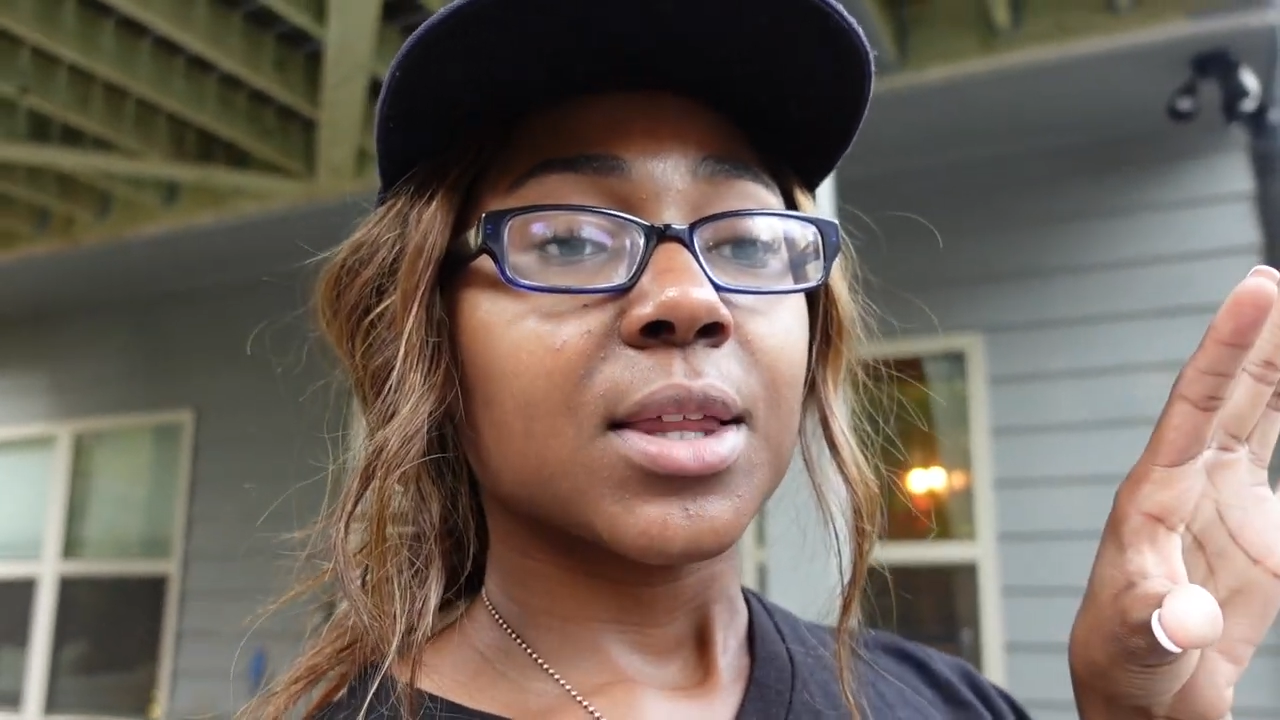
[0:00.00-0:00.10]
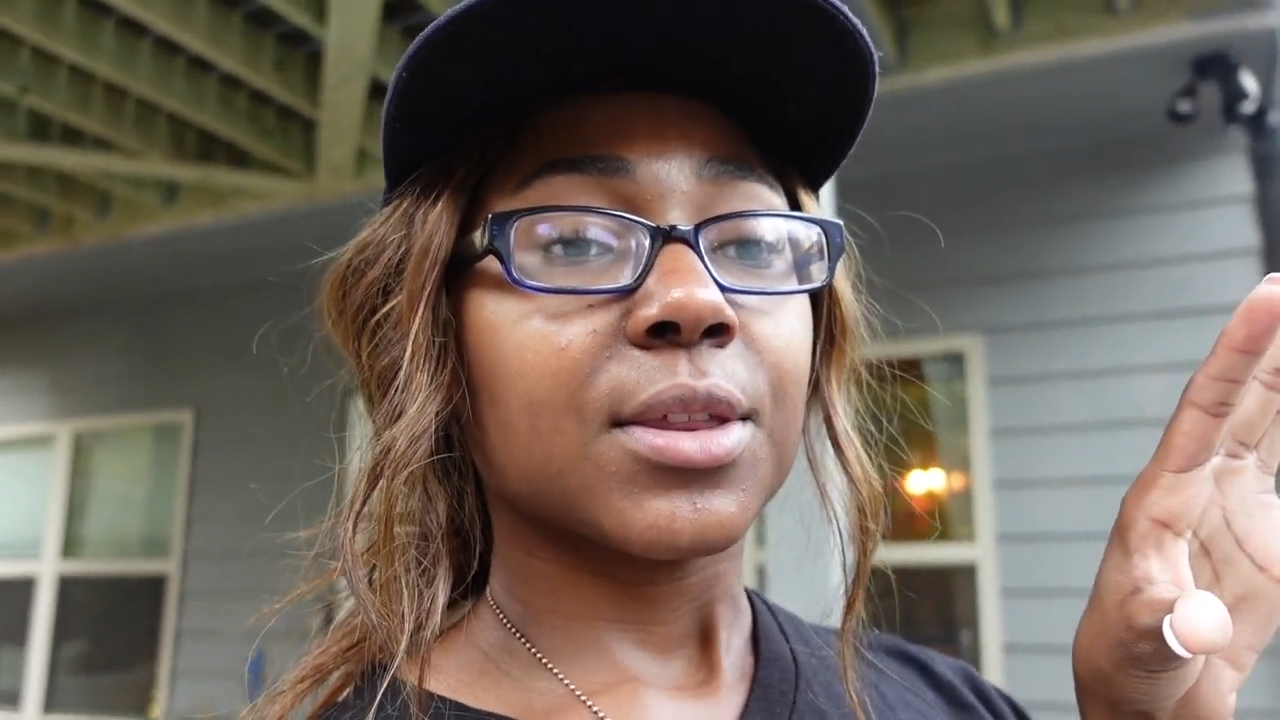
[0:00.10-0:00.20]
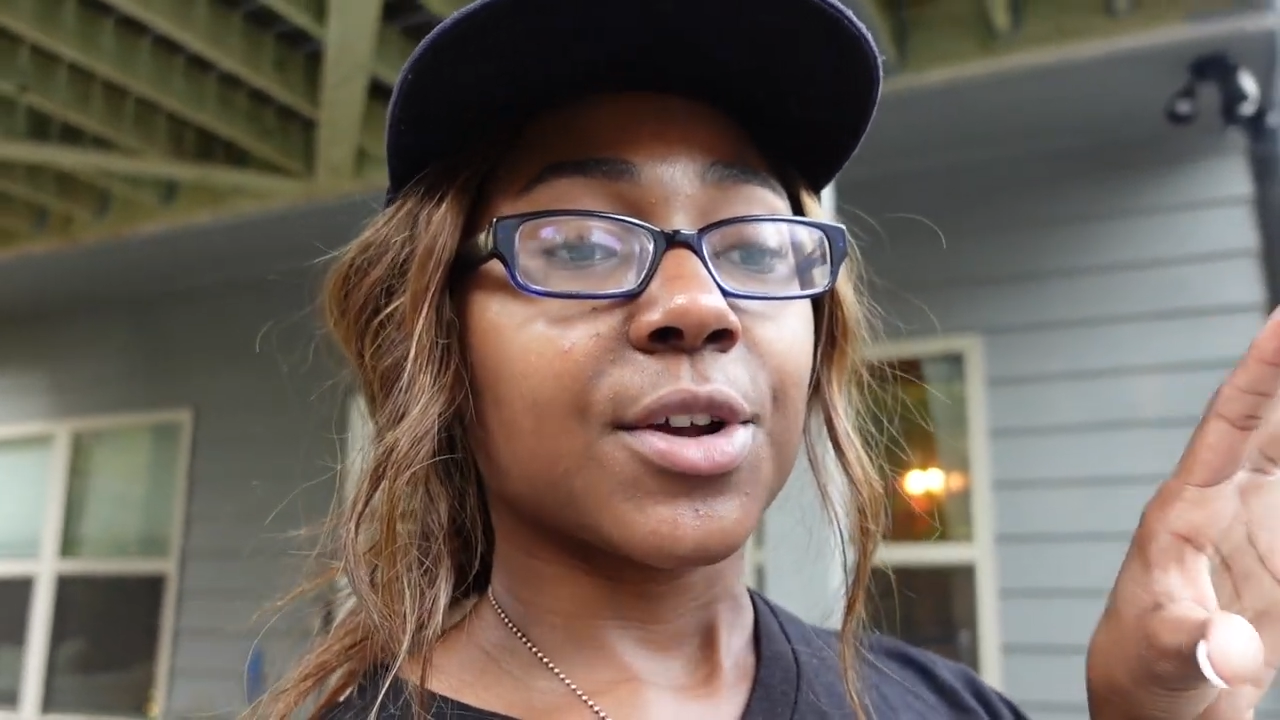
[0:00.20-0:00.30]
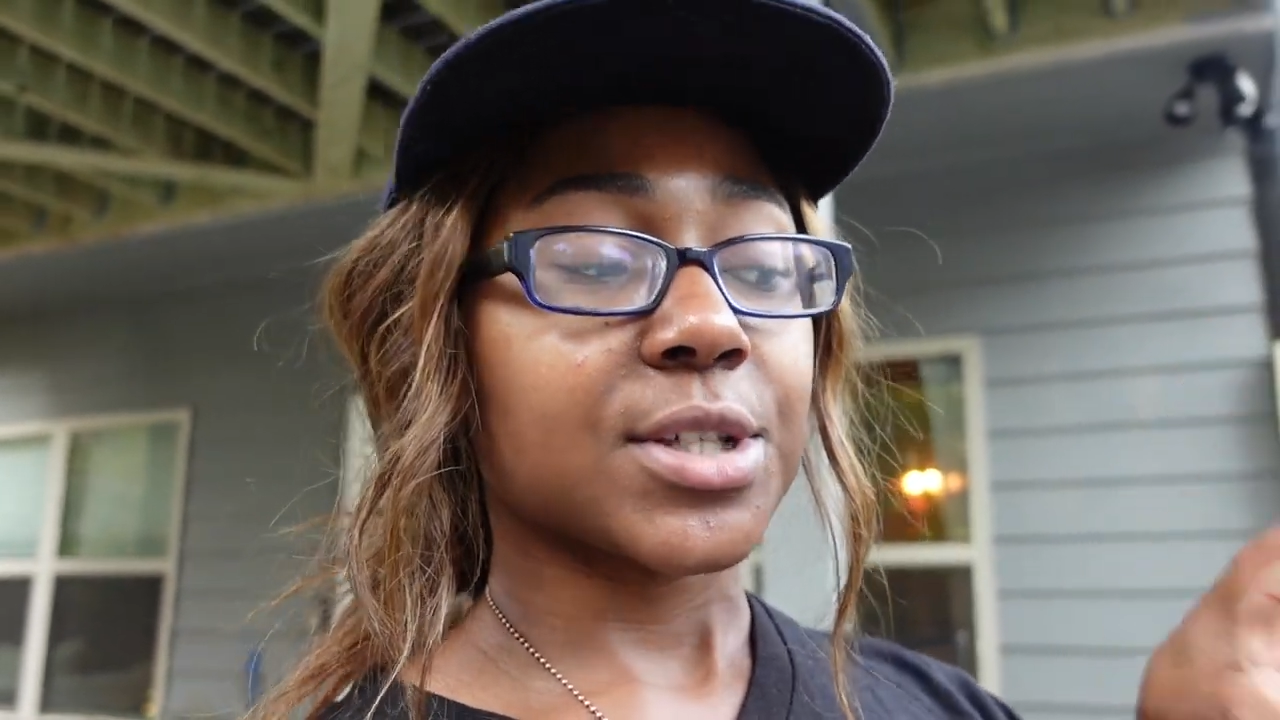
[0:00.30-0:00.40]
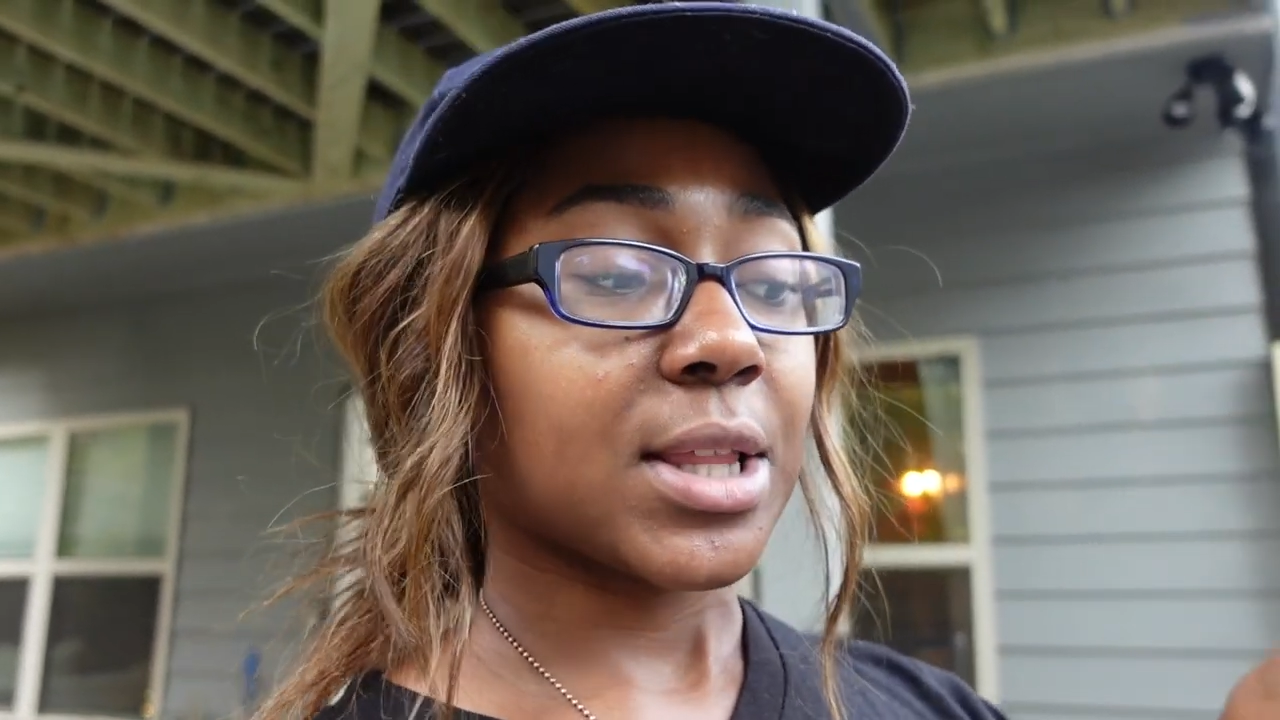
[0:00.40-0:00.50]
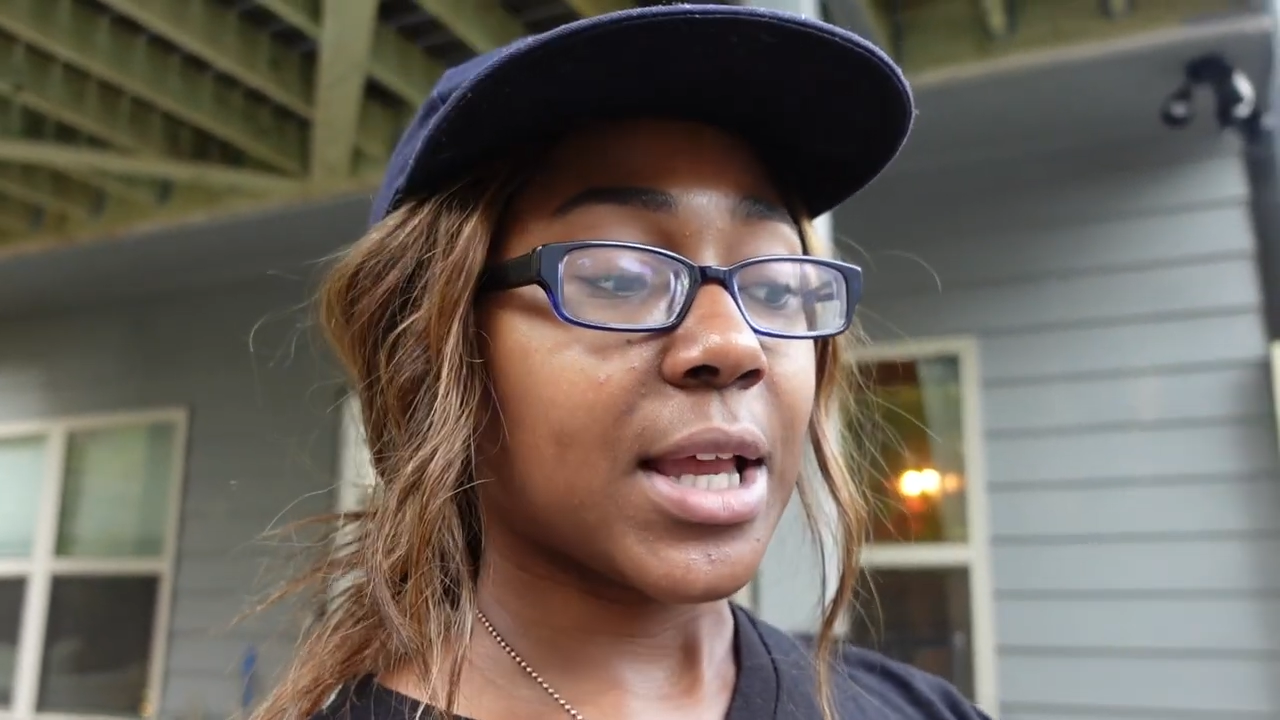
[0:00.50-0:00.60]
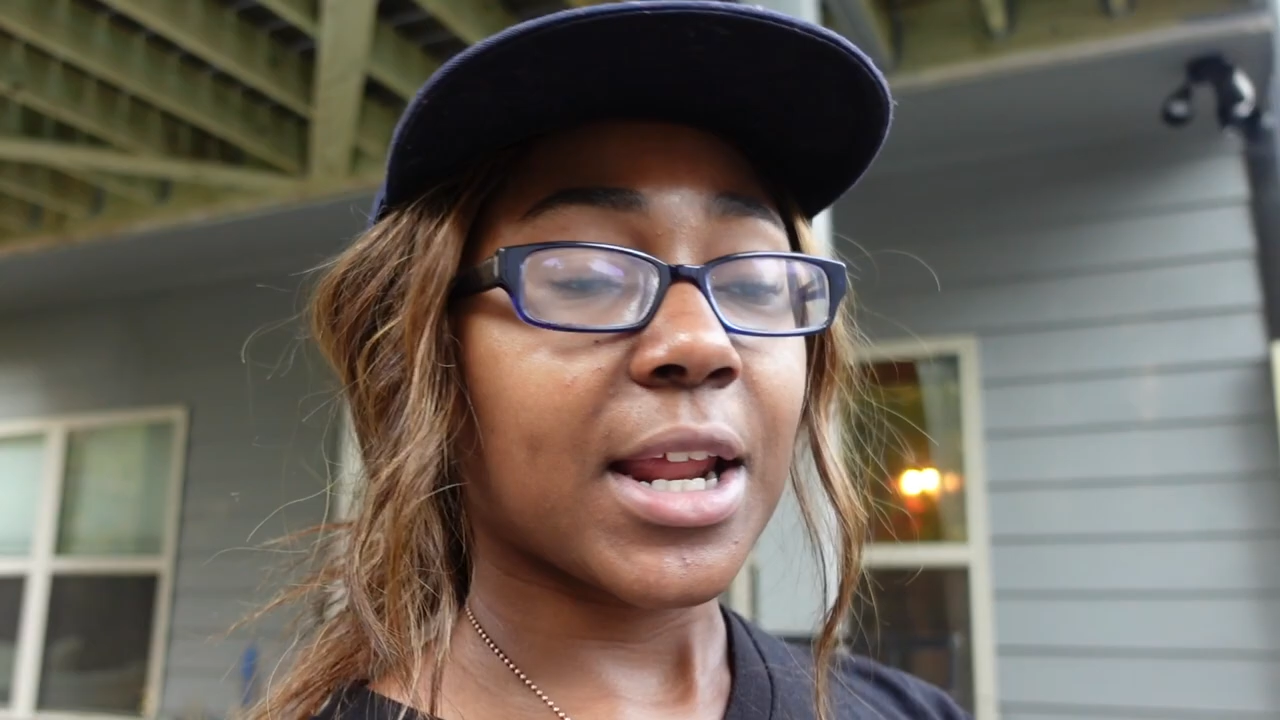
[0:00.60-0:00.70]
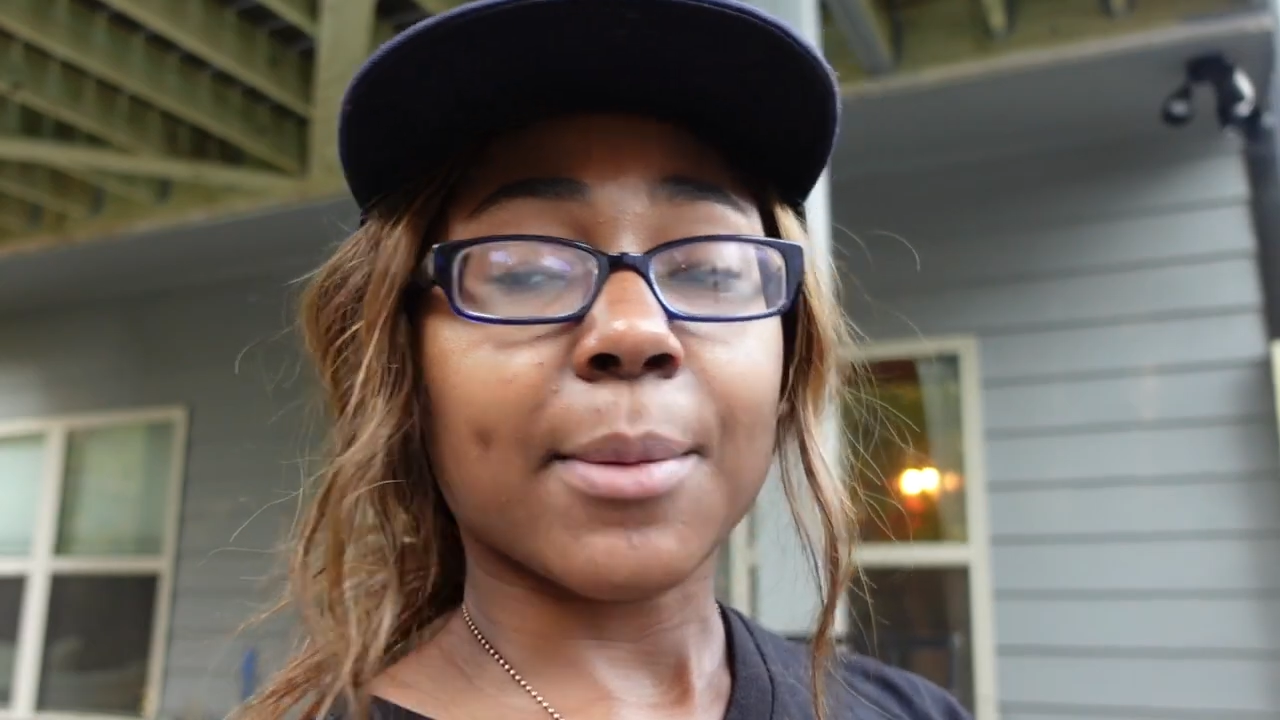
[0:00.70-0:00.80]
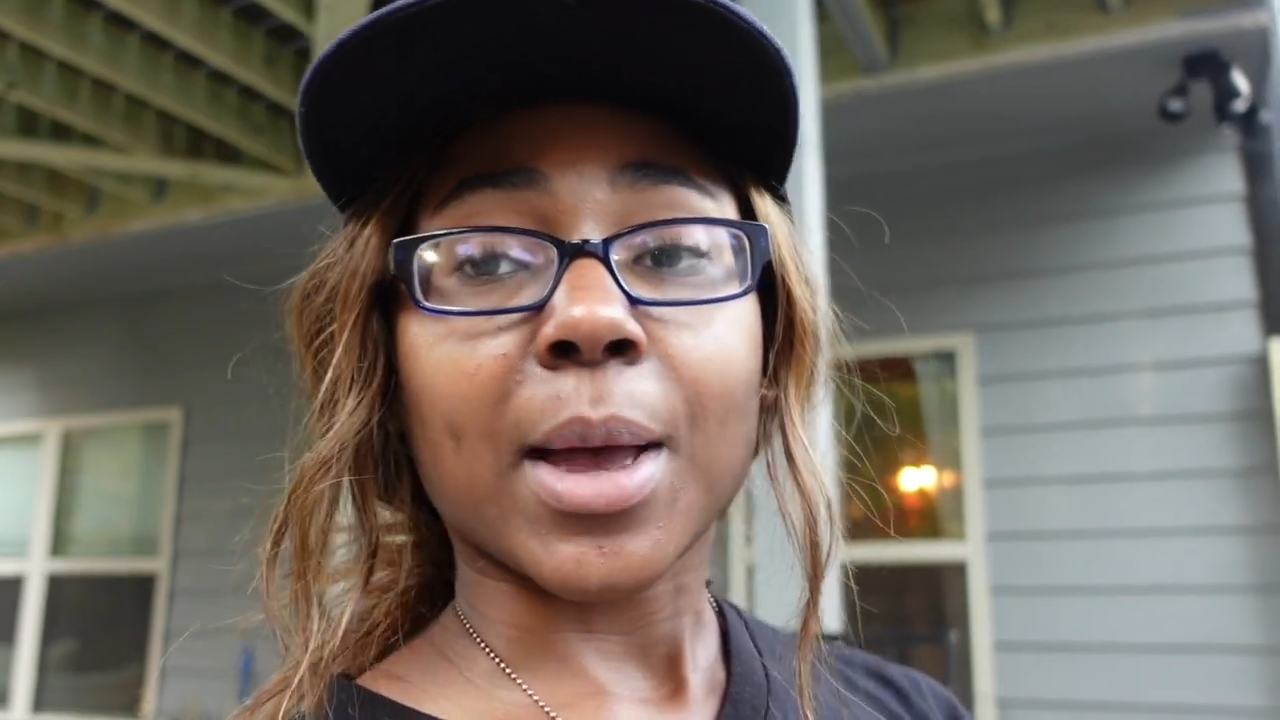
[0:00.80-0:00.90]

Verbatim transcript: there's a lady at